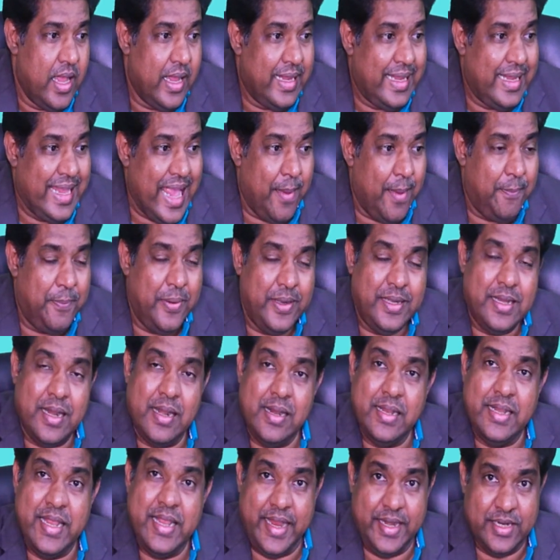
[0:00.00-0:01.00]

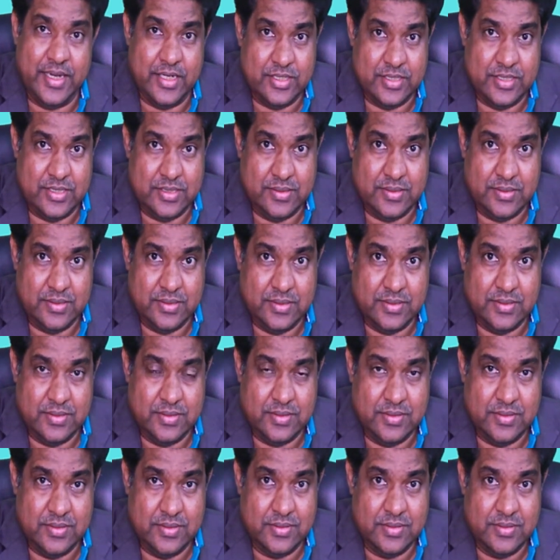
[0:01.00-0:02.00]
Capital gains.
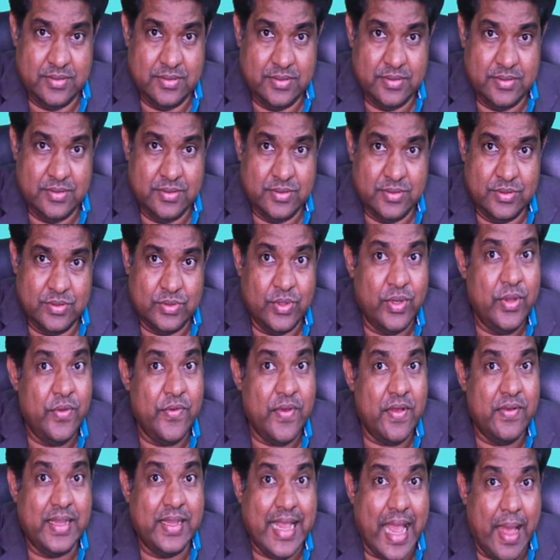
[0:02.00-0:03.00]
So if you
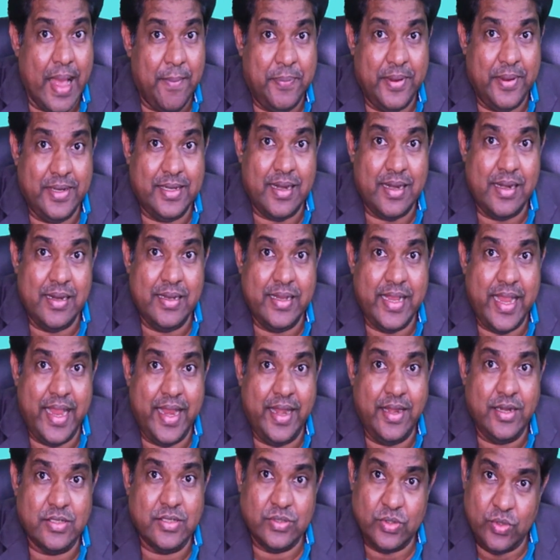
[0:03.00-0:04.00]
have capital
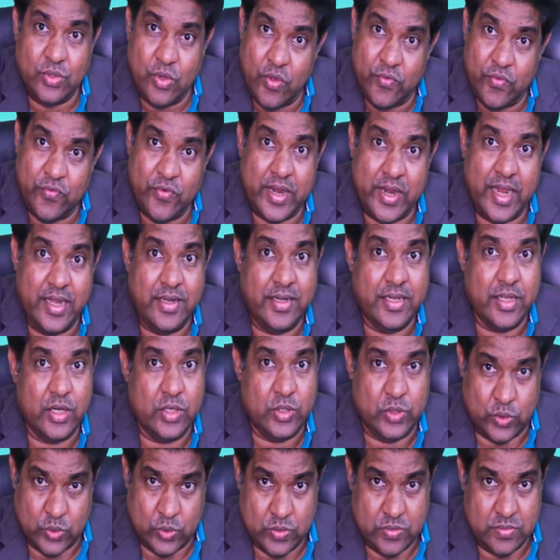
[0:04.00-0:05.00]
gains, go for
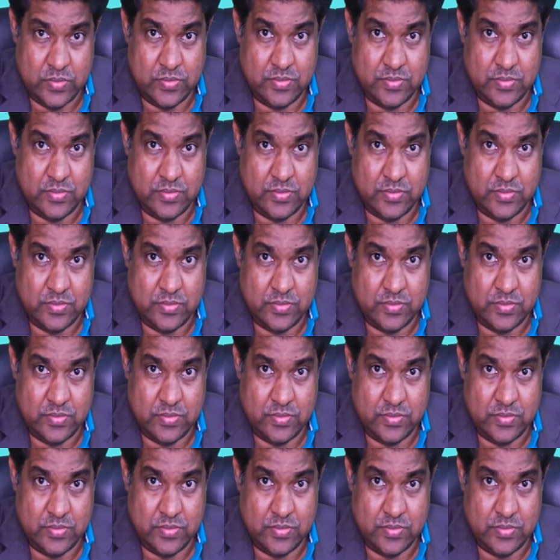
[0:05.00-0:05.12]
ITR2.